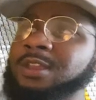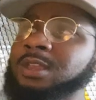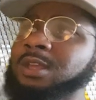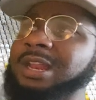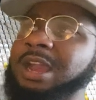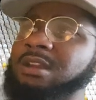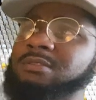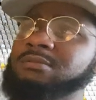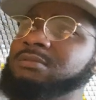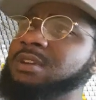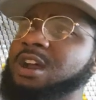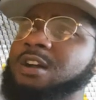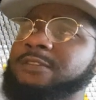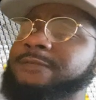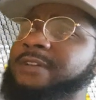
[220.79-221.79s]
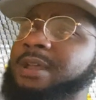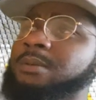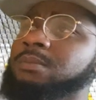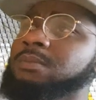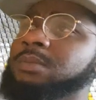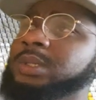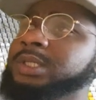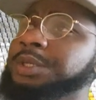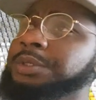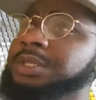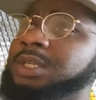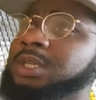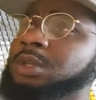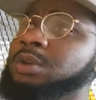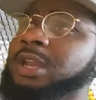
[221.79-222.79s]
you're like, raw, fam, seriously,